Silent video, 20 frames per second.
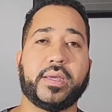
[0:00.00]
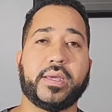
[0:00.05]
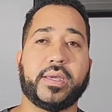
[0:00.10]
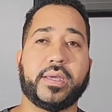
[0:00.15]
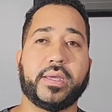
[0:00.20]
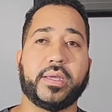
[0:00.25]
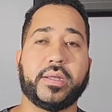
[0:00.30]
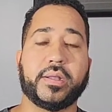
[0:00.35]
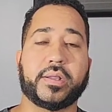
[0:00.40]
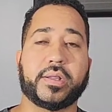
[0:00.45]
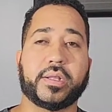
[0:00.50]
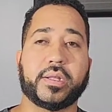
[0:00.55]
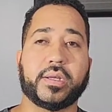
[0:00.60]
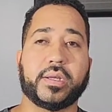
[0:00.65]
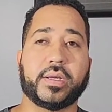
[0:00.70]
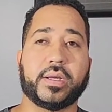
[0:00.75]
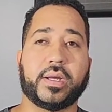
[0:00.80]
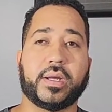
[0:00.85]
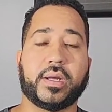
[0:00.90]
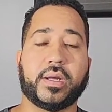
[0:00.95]
is
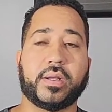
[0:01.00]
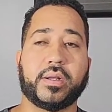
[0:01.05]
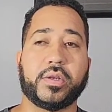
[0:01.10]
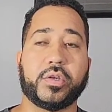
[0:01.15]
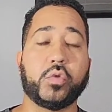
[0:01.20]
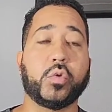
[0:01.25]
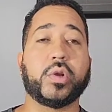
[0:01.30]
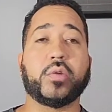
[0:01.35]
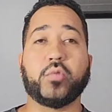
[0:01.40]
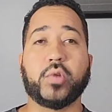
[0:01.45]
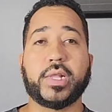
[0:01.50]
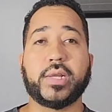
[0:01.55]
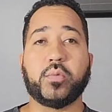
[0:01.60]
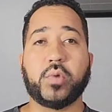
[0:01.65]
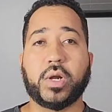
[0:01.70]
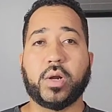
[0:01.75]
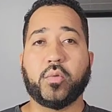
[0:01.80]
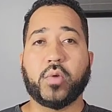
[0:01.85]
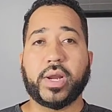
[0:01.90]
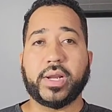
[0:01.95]
uh, doing really
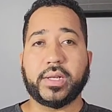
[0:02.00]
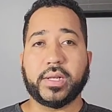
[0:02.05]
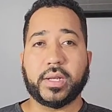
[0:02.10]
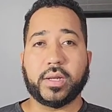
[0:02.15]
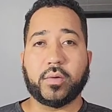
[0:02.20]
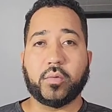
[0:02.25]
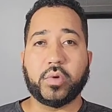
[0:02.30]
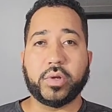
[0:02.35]
well right now.